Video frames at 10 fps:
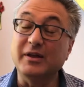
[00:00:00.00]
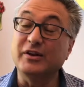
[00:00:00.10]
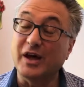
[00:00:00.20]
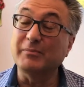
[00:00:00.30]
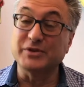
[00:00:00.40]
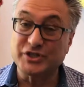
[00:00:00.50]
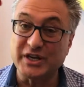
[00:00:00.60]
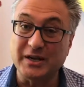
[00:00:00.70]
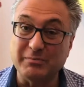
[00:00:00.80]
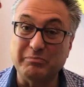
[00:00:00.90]
not
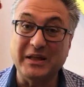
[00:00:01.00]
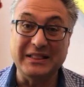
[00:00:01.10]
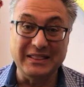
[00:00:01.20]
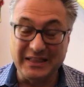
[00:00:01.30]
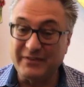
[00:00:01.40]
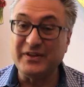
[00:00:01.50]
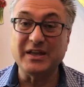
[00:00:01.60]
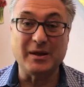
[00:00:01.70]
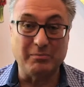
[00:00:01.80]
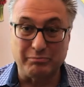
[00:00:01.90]
machine, but
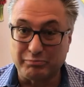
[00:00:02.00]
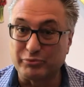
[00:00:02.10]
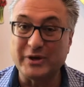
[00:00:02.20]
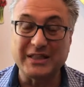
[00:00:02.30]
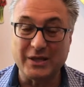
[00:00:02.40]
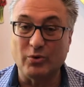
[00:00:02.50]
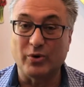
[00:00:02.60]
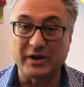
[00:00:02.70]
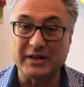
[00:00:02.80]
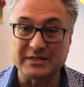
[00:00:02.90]
living, breathing
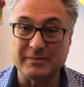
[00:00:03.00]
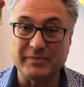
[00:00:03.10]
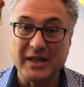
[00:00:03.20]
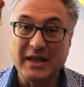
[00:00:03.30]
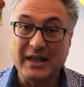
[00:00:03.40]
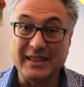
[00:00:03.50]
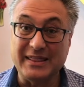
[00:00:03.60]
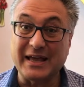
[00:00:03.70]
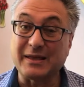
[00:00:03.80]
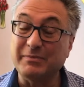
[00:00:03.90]
organism
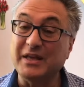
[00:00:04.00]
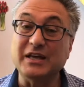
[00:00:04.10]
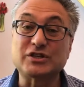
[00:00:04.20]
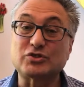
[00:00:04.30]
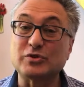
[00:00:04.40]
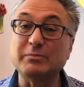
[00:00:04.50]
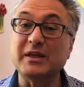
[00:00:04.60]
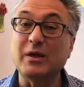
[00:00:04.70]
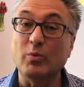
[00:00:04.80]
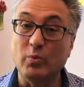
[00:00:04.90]
that can be
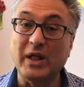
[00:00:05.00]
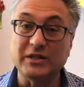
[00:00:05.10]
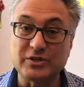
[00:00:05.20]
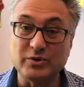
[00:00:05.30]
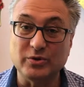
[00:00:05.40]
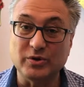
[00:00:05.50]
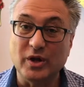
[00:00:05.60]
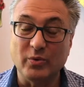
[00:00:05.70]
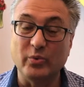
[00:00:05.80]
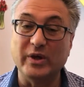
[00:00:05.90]
extremely well tuned
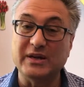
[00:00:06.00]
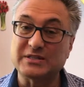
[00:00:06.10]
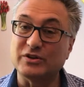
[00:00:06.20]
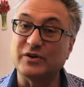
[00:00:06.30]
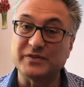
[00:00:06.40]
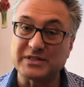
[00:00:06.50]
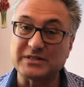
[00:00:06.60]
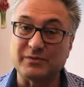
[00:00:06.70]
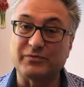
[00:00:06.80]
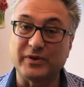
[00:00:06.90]
when it's a nervous
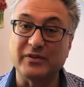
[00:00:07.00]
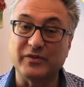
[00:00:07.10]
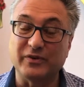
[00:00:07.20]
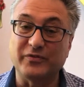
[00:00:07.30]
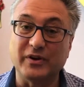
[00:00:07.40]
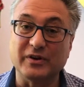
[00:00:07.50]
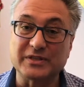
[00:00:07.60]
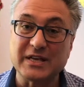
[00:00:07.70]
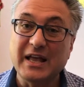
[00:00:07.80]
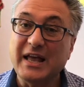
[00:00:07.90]
system free of
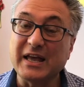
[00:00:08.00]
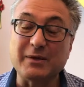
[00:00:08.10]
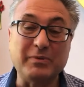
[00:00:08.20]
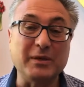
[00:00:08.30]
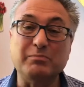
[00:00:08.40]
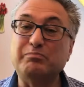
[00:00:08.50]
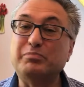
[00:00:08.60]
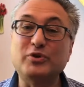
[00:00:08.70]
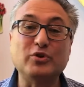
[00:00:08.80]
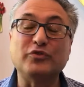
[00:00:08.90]
interference. It can be a
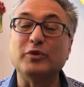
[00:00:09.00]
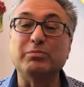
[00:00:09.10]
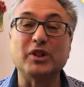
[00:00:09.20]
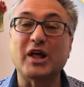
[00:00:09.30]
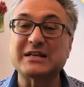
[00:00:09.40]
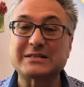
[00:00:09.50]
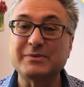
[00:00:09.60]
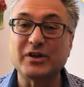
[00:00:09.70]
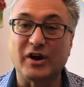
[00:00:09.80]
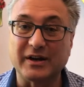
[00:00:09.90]
beautiful
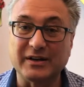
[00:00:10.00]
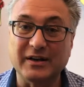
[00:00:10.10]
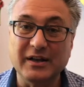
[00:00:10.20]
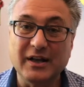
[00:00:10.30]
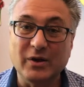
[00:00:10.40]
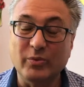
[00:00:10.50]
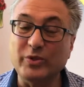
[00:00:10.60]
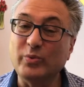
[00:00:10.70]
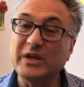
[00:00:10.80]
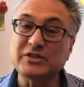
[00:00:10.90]
blossoming garden when
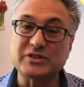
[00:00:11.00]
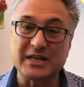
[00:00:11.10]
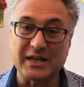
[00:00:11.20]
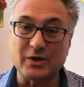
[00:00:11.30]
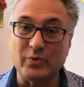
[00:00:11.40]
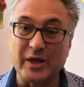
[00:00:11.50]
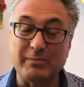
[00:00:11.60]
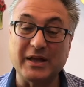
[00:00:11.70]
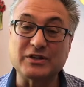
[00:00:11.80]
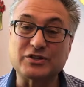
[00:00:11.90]
the weeds are taken away
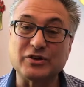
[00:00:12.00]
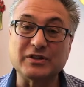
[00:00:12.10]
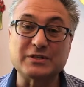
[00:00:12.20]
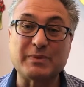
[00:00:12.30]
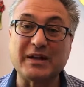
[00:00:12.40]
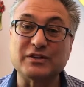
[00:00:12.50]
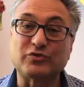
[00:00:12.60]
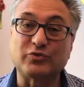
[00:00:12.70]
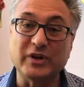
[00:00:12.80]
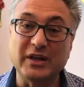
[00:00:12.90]
by ensuring the spine is
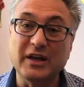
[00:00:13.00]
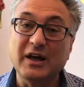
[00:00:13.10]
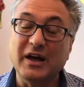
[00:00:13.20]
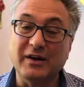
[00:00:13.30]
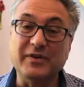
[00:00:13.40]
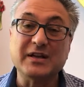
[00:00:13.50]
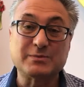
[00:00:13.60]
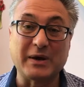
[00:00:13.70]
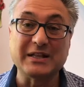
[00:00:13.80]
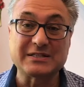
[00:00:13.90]
free of
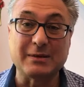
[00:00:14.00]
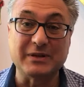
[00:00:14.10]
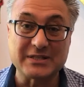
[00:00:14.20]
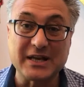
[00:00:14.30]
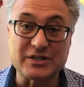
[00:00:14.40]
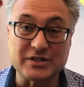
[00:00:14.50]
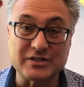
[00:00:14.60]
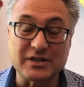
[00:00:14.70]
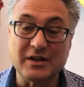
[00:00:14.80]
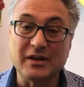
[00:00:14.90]
spinal
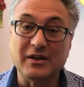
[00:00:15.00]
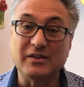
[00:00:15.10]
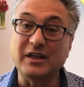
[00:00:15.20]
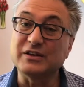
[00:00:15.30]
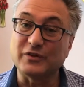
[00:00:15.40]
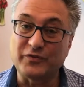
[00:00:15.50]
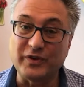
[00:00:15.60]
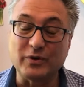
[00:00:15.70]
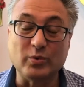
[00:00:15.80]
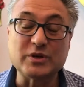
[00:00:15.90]
subluxations, the
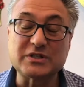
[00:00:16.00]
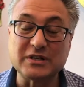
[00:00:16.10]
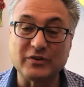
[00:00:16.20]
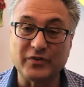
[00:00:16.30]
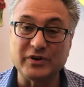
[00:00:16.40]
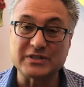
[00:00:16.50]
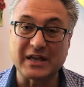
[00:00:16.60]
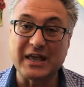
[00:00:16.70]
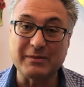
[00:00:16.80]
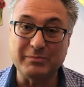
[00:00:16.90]
interfere, worst interferes
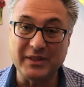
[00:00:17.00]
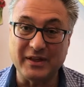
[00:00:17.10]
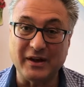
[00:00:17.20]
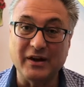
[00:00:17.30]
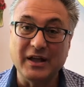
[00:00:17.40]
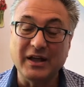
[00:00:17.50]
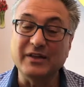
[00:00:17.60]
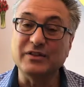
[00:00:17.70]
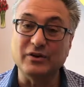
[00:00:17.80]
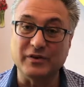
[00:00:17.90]
that can be there
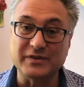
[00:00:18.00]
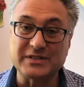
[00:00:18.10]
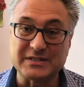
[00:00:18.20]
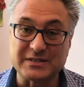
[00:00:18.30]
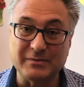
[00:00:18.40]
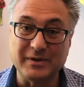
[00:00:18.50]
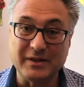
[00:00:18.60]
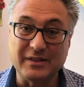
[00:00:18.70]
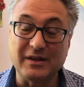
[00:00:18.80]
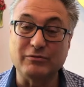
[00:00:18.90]
in the nervous system
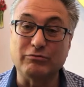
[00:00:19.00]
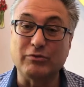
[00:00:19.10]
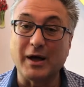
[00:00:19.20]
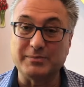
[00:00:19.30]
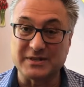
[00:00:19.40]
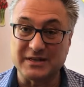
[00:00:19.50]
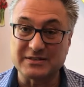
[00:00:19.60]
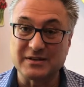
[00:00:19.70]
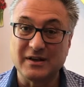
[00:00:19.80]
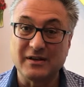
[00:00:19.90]
that robs
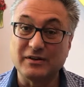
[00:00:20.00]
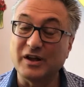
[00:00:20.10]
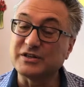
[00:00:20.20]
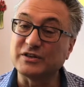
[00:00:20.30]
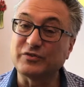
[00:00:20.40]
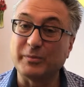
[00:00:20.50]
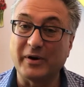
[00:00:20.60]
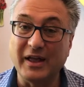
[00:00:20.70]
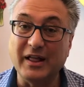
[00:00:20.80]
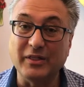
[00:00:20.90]
us not just from
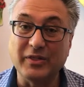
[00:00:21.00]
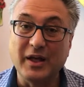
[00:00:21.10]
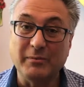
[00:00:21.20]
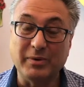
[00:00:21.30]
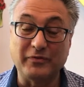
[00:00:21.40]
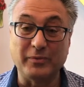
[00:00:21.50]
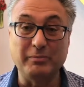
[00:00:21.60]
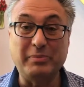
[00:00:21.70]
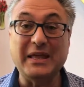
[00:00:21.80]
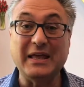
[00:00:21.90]
our health, but
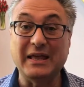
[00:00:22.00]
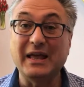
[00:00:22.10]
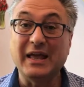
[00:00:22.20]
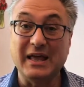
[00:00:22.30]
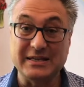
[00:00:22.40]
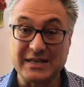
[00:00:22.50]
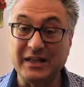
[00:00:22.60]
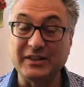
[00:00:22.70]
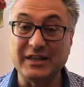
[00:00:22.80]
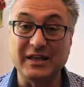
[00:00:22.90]
from being as
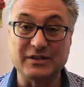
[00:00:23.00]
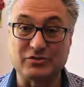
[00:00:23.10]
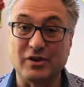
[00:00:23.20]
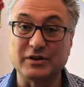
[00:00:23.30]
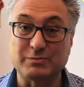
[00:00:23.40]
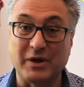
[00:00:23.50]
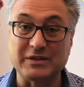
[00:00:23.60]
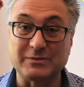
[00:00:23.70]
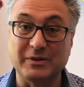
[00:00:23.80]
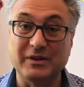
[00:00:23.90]
healthy and as strong as
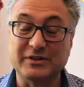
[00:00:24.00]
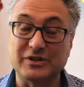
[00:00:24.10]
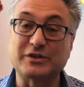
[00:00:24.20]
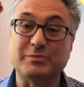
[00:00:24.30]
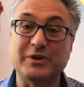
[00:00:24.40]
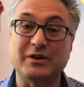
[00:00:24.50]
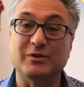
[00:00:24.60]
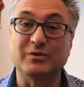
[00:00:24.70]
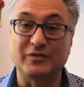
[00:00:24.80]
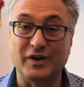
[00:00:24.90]
possible. Dr.
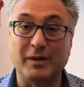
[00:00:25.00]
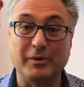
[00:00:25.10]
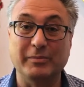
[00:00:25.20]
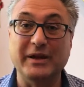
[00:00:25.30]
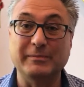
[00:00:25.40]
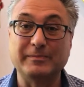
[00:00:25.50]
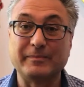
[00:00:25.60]
Peter, it's a phenomenal minute.